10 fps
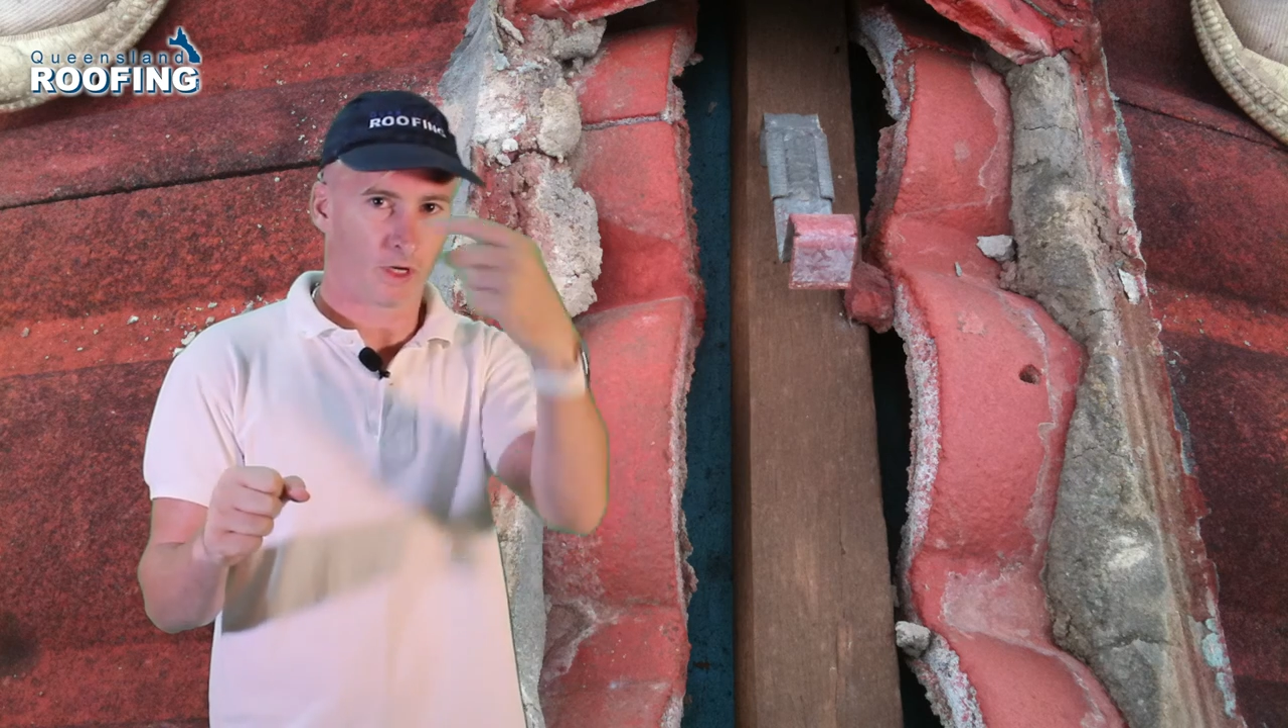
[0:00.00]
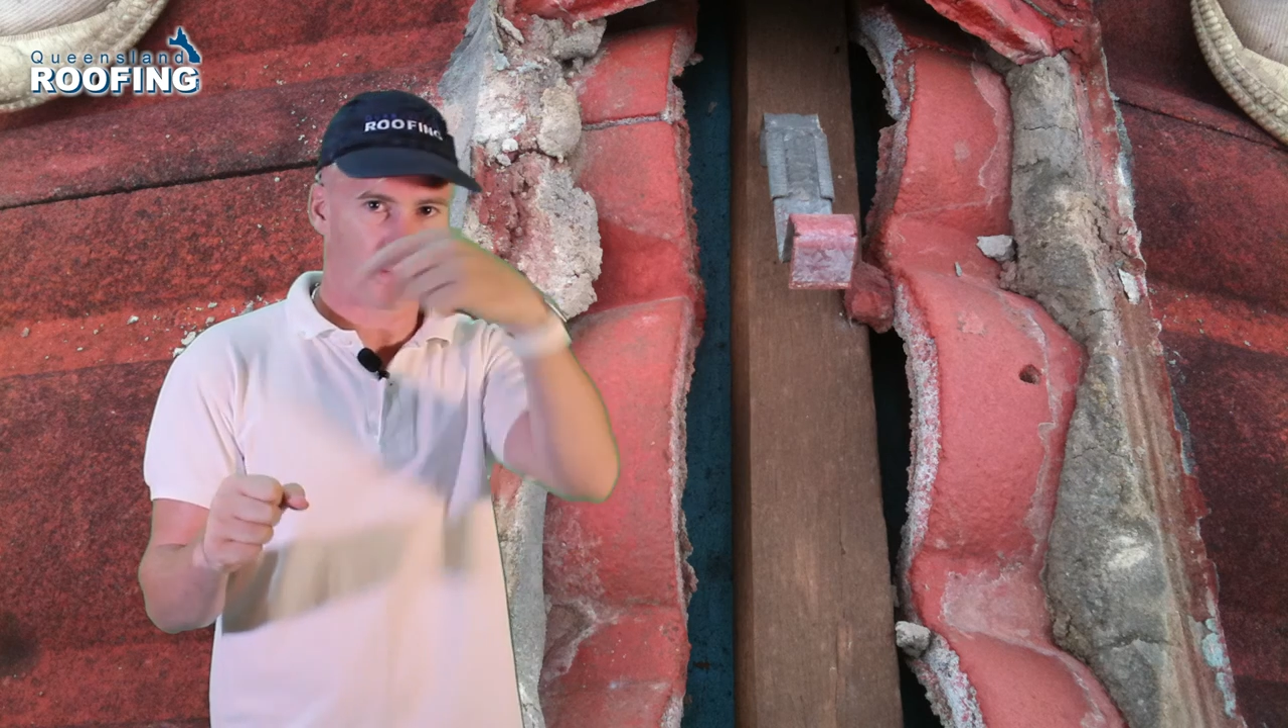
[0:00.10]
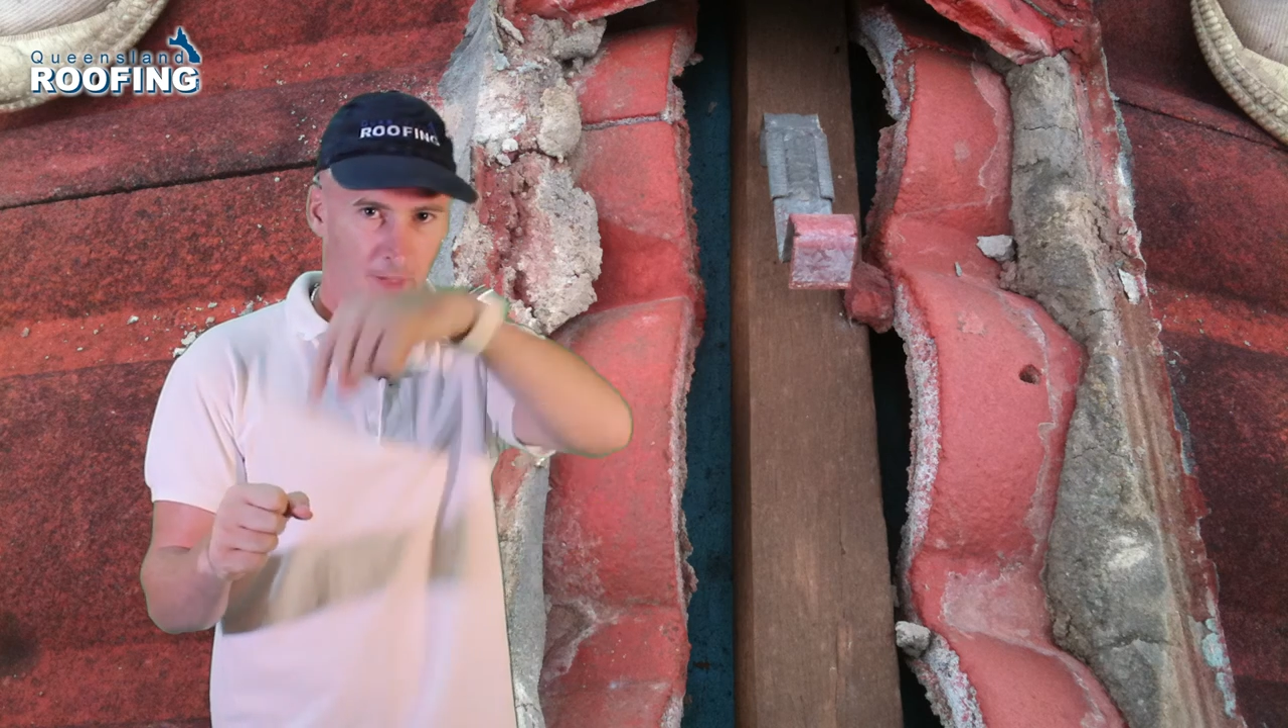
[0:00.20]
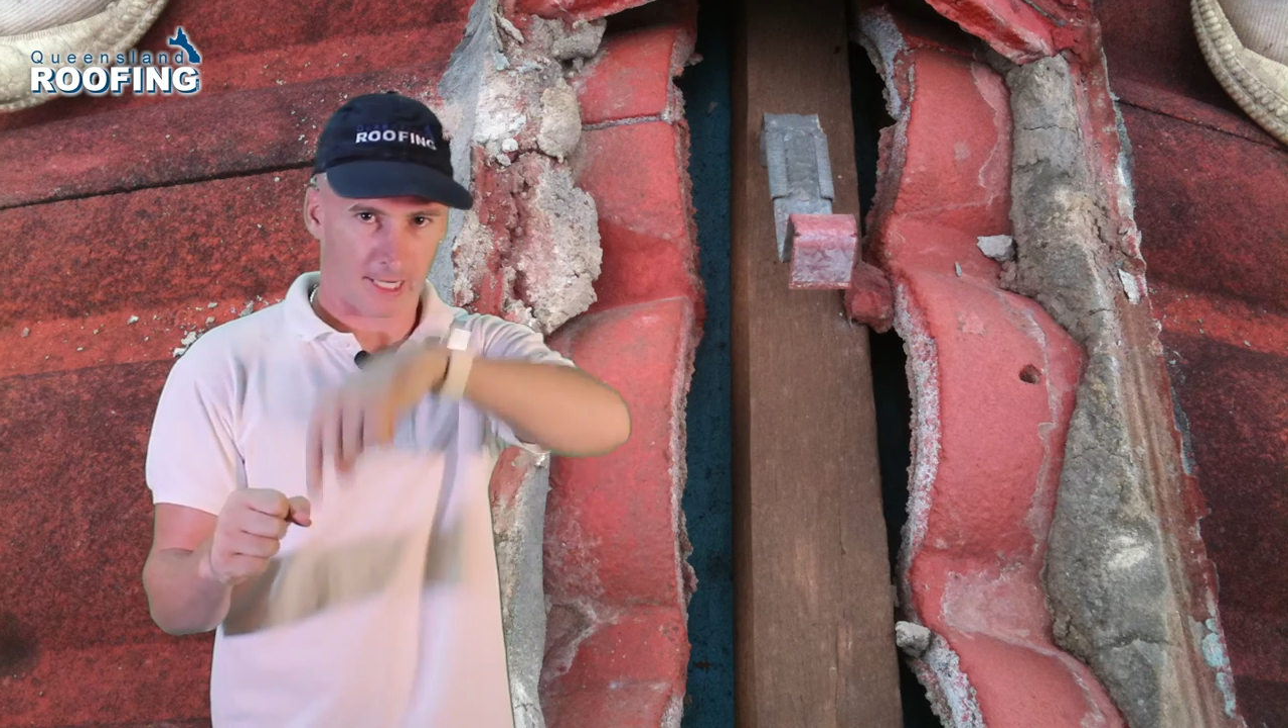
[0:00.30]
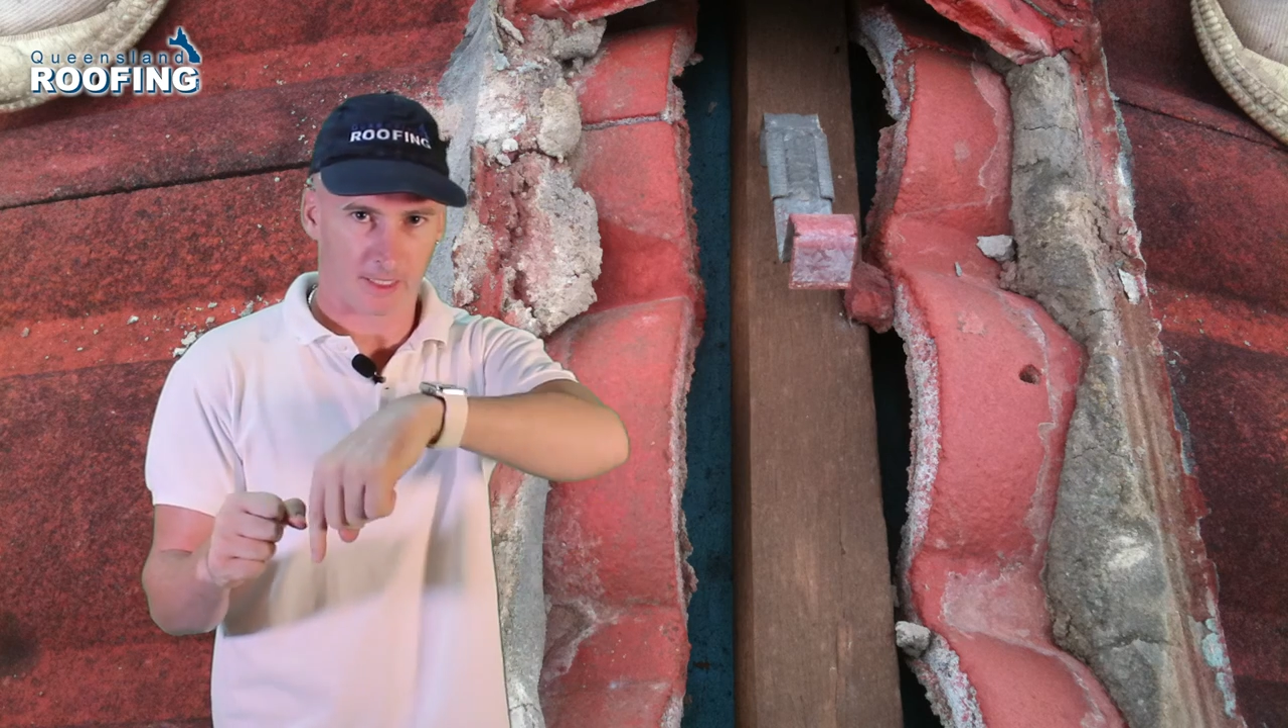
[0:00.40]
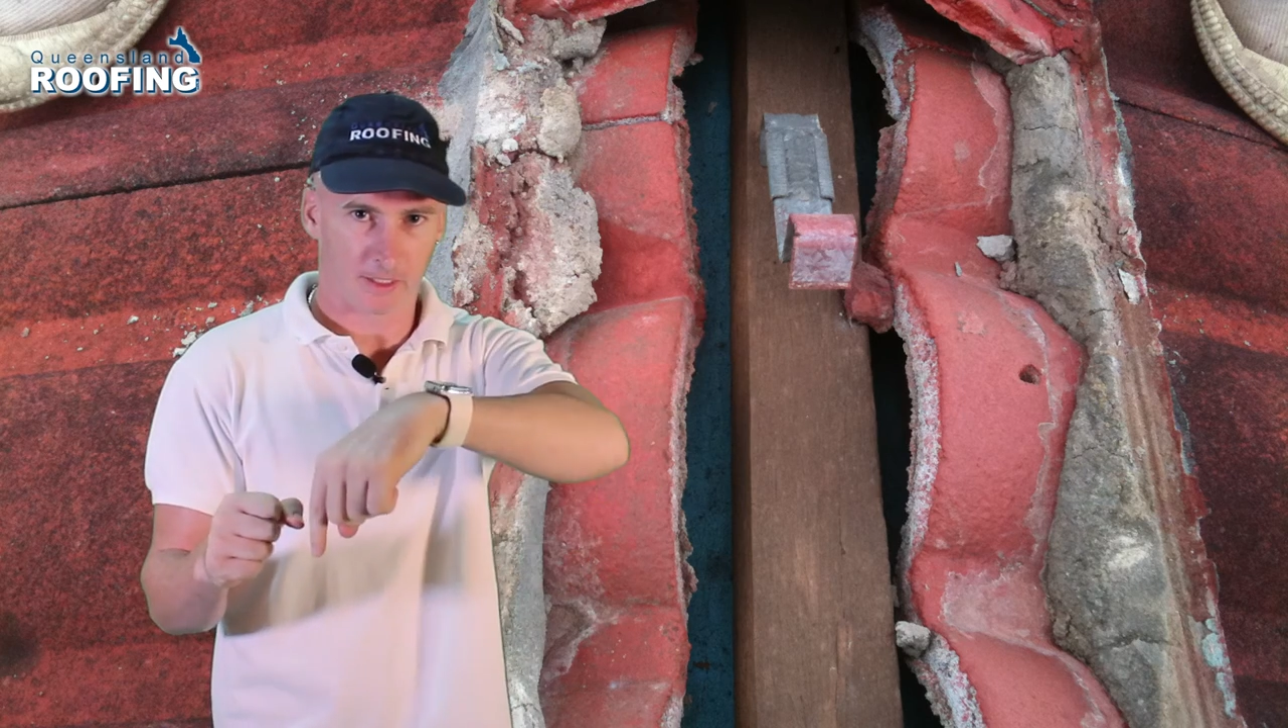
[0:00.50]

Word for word: go back